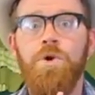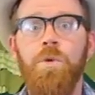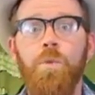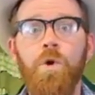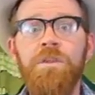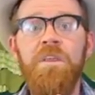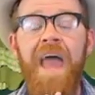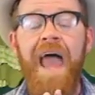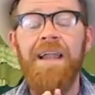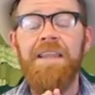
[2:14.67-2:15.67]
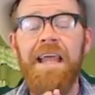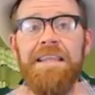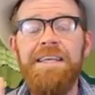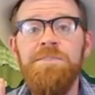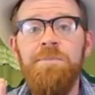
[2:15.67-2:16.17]
More than that?
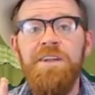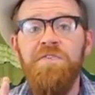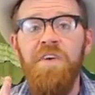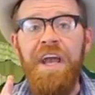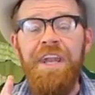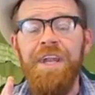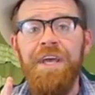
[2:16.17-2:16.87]
Like this much fun?